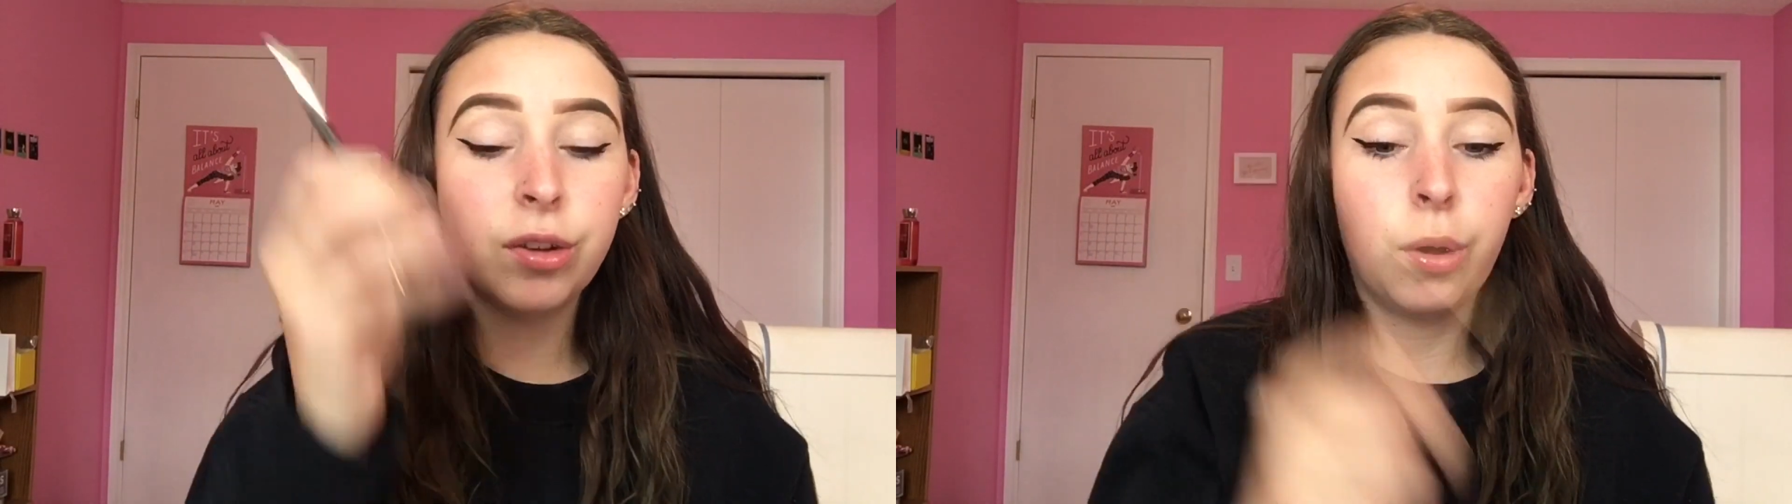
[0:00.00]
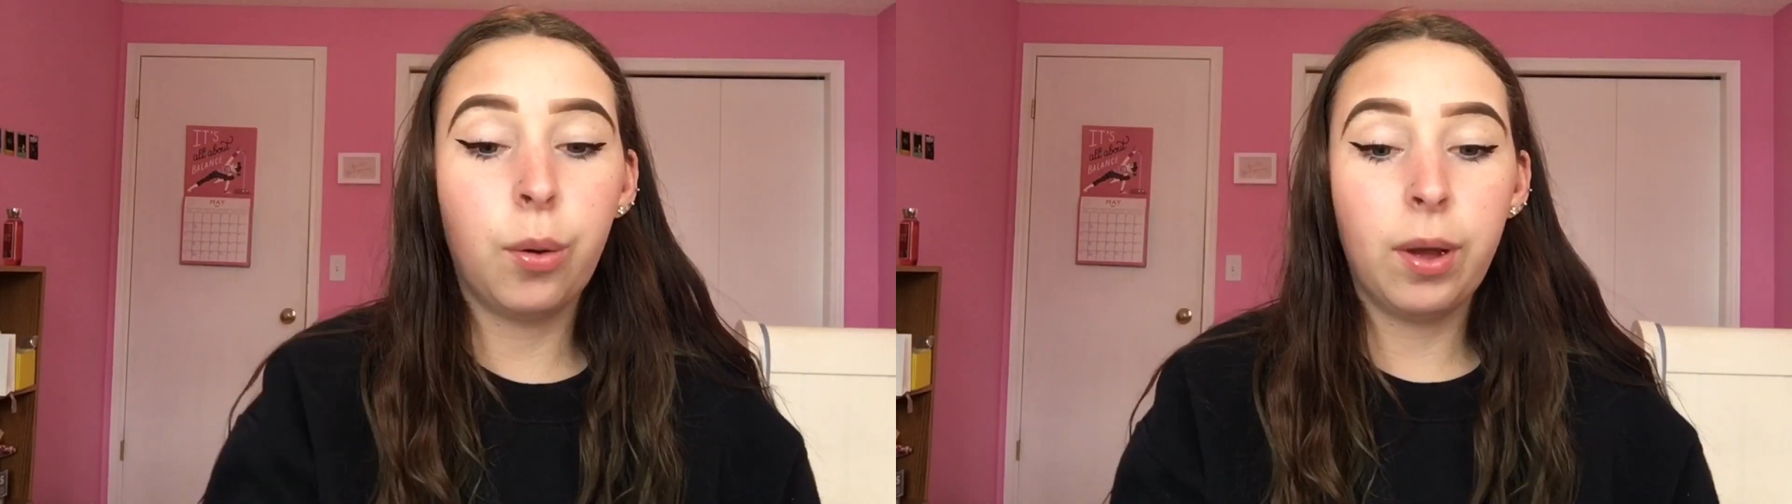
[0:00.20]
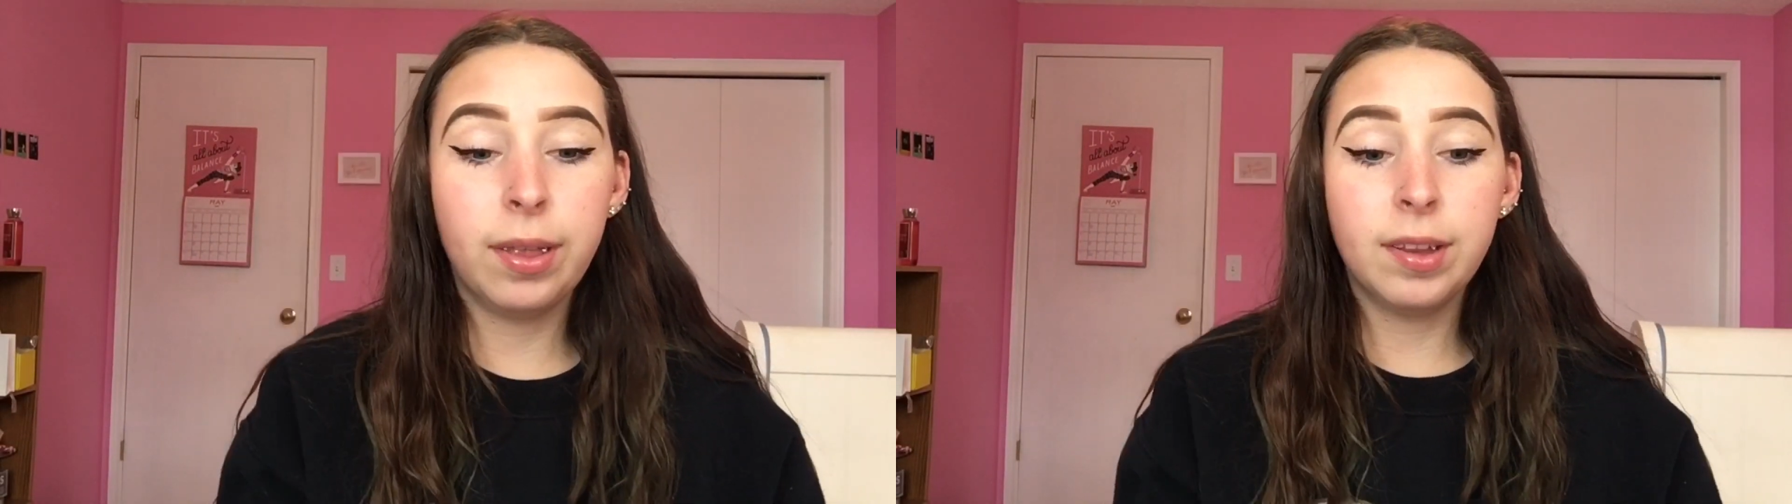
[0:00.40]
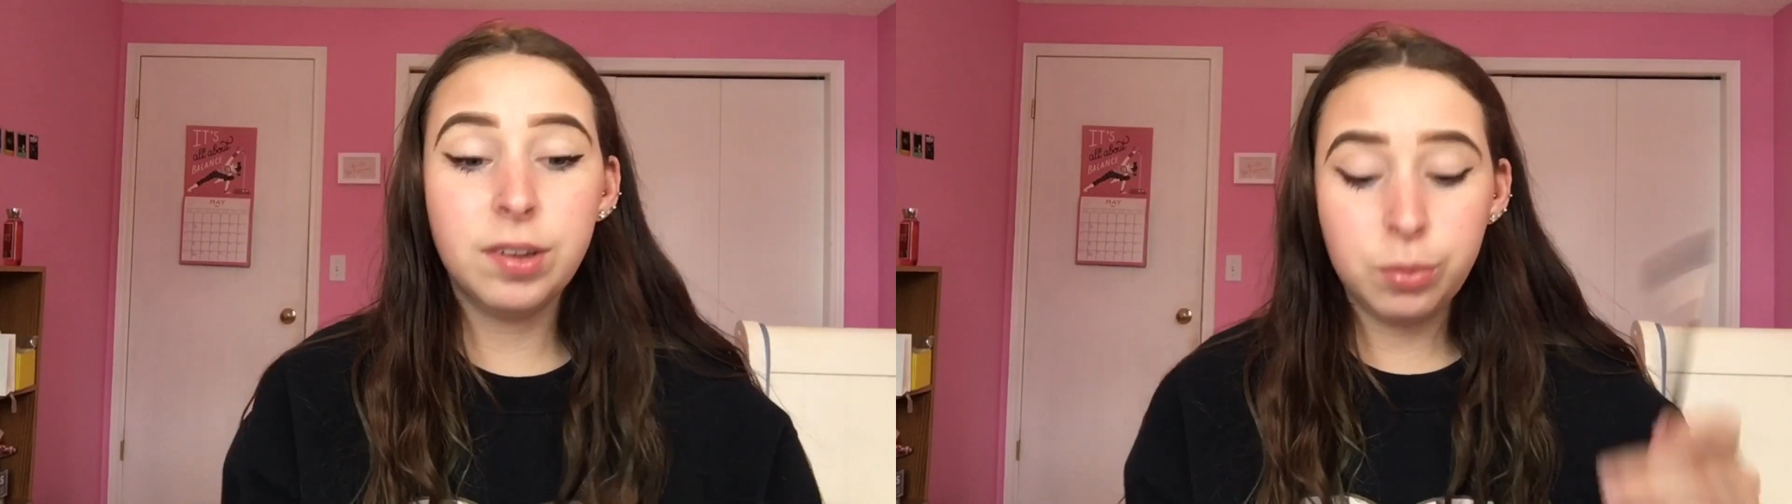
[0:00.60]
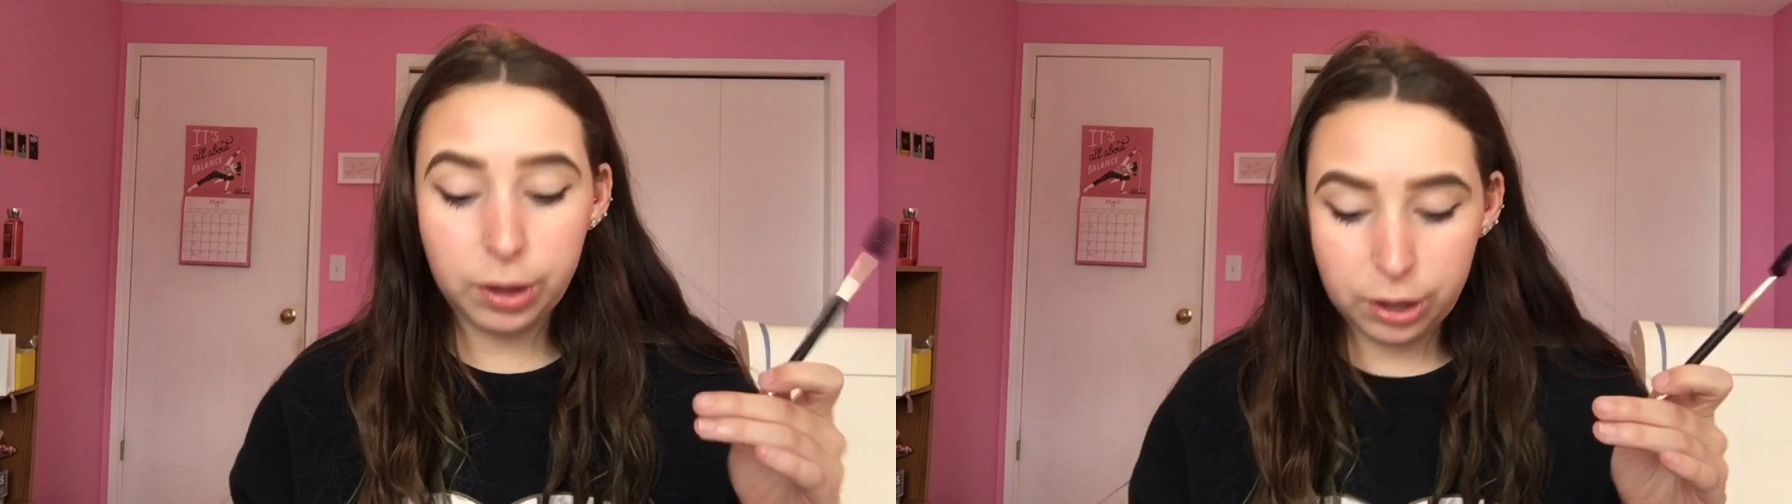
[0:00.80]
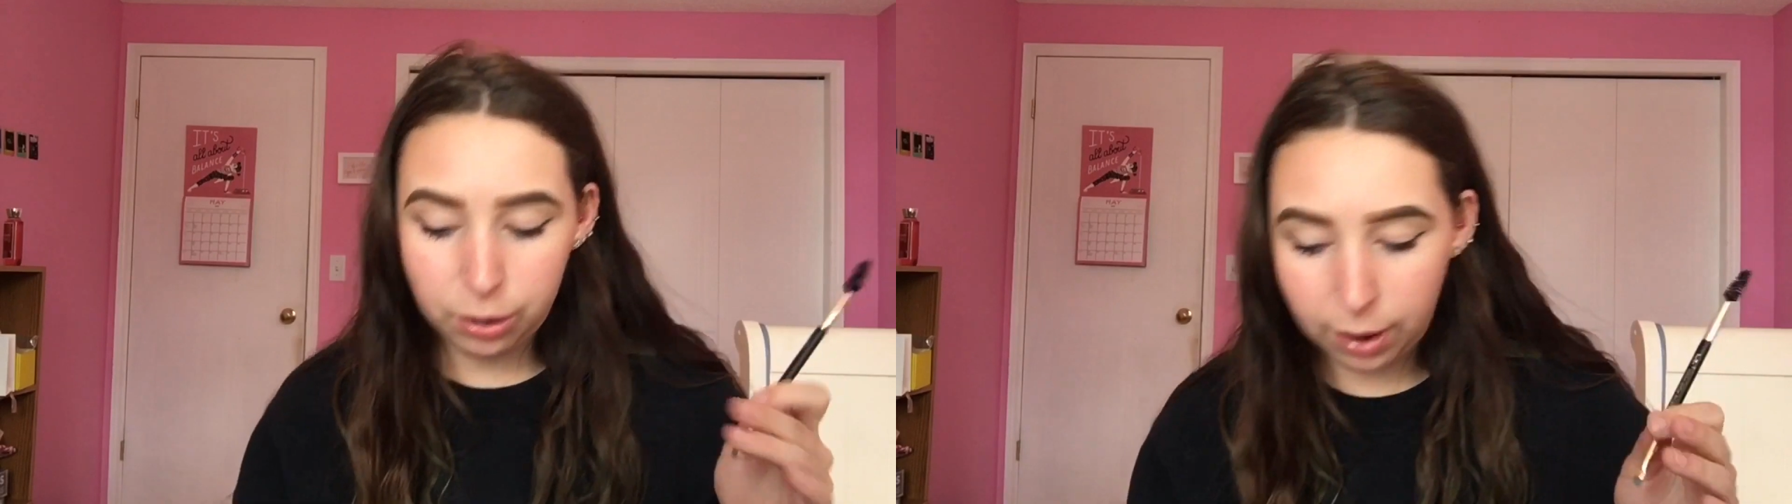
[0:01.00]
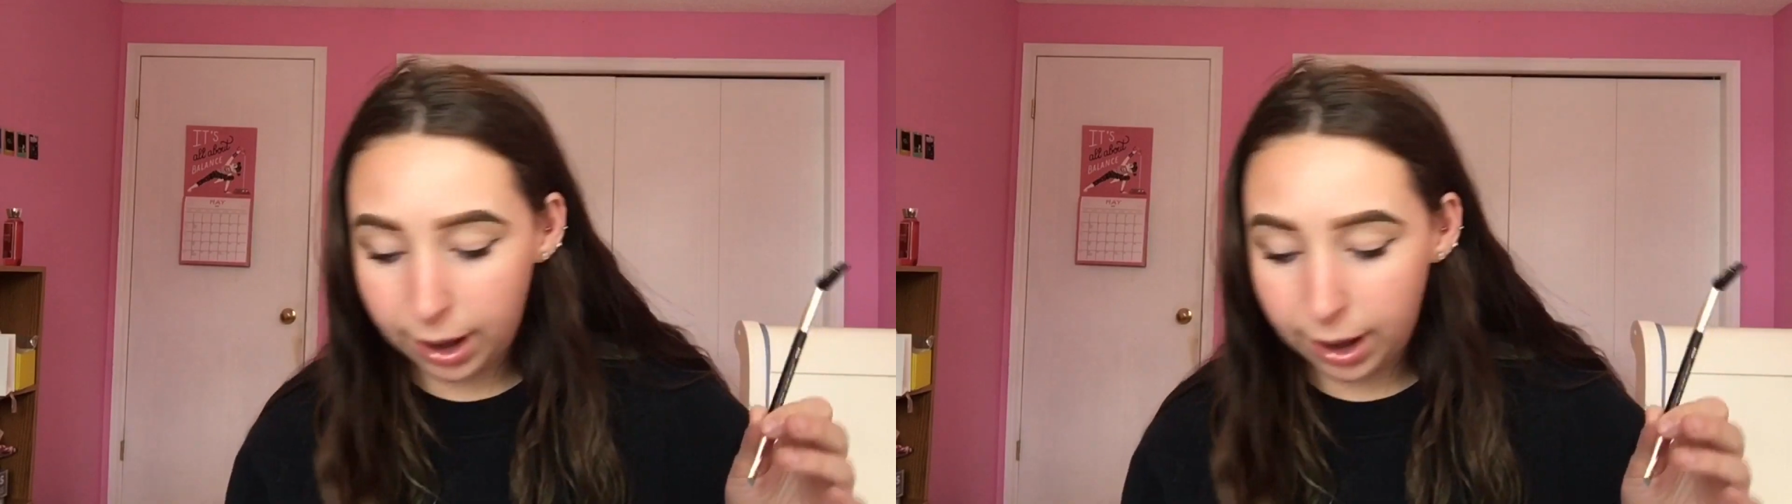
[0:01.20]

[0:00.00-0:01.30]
So this is really cute.